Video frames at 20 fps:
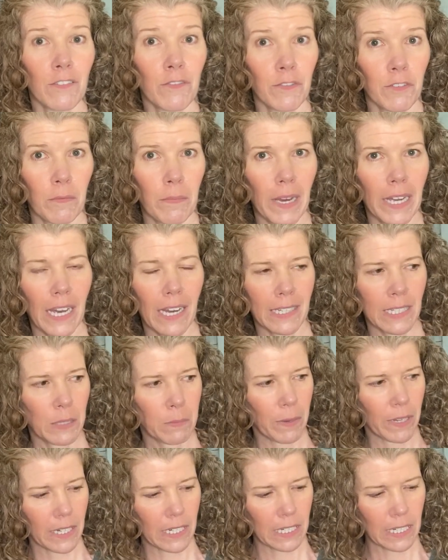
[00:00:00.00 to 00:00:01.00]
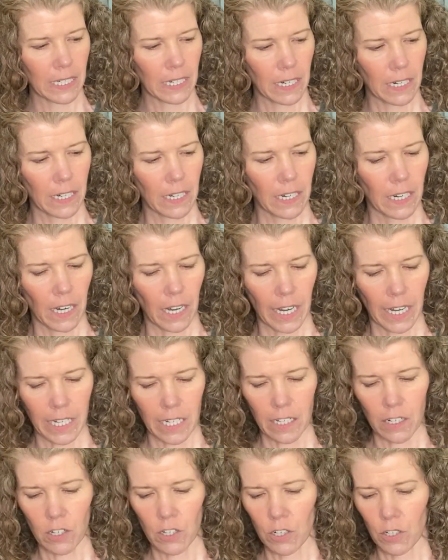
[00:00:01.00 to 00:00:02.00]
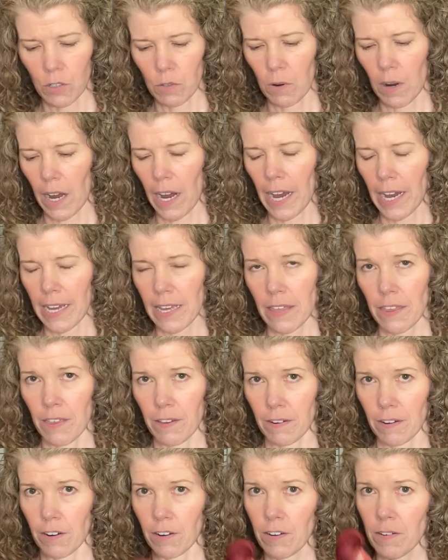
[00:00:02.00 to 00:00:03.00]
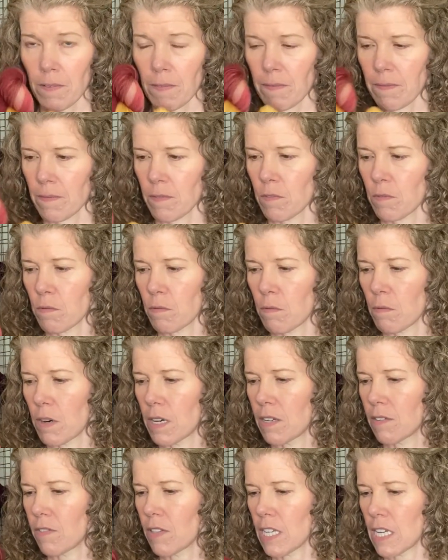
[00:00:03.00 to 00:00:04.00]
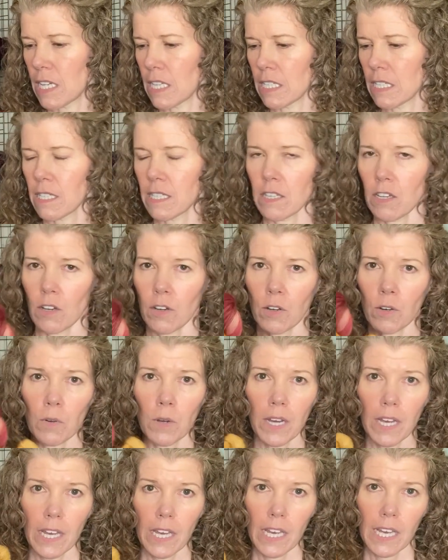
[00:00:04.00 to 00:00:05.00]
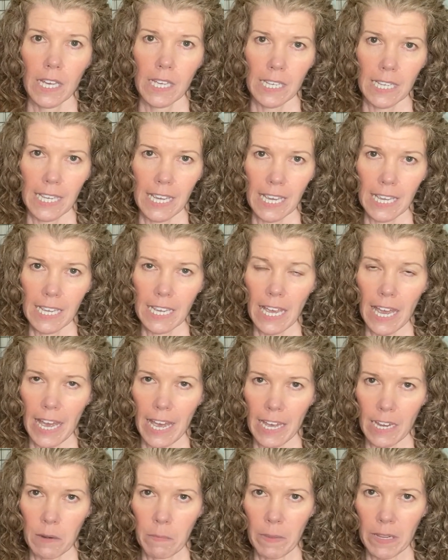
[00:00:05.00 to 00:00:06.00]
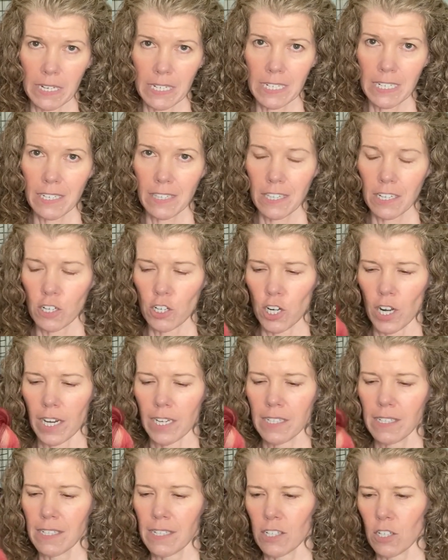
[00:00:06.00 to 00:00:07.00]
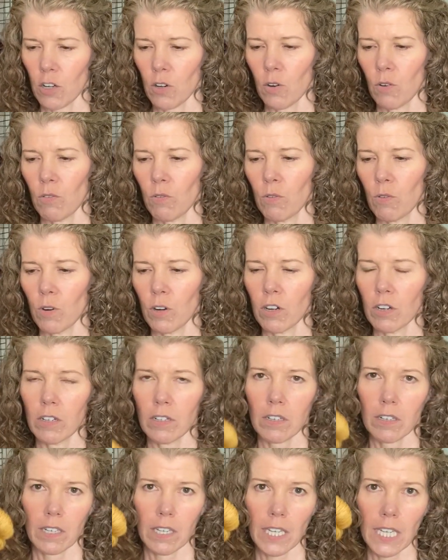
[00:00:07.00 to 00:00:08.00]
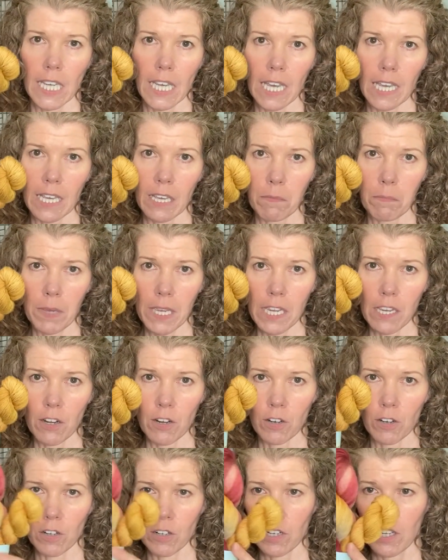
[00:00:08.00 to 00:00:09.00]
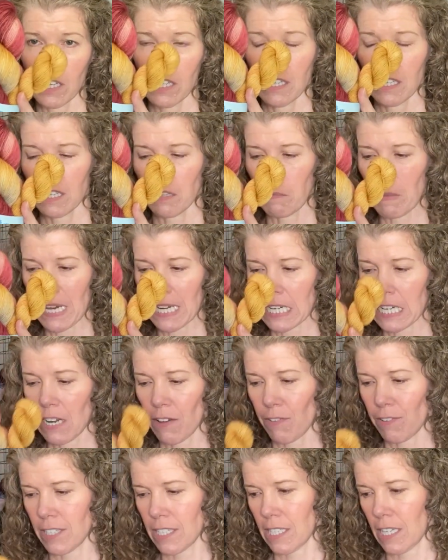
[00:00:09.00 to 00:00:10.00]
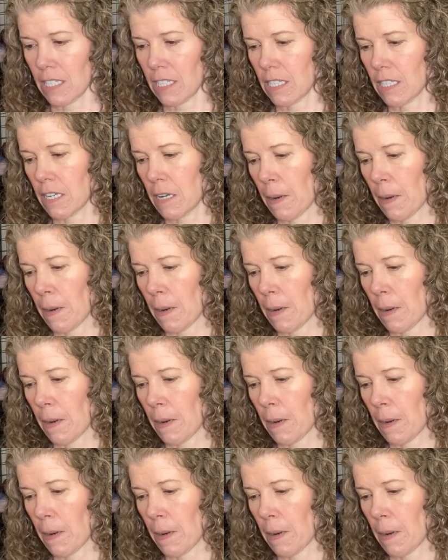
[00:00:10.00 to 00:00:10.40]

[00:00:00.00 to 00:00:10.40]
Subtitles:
for my husband, I could do either one of these. So King Edmund the Just or King Peter the Magnificent.